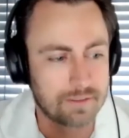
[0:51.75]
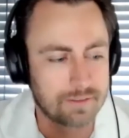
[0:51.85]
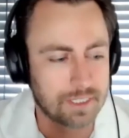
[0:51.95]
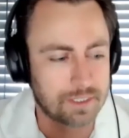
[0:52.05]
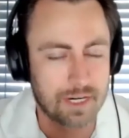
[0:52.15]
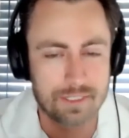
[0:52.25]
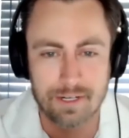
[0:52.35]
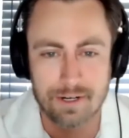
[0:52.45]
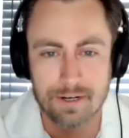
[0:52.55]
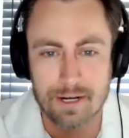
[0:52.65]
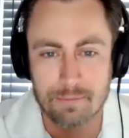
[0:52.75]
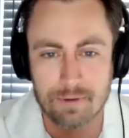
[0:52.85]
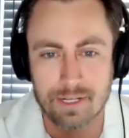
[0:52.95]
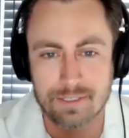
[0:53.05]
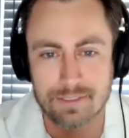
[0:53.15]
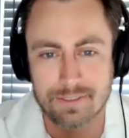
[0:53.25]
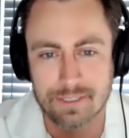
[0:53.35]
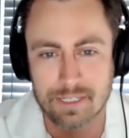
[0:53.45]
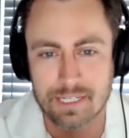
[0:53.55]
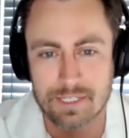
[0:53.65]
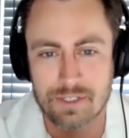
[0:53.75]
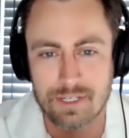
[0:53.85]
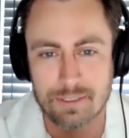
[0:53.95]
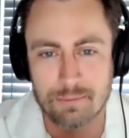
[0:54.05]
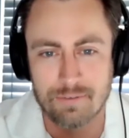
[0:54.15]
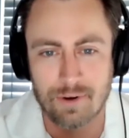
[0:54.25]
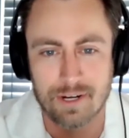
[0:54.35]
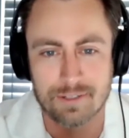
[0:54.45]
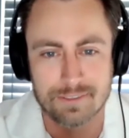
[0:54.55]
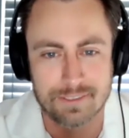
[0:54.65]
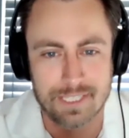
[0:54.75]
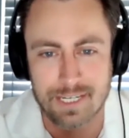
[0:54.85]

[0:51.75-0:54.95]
That's great to hear. I'm glad to glad to see you above ground today.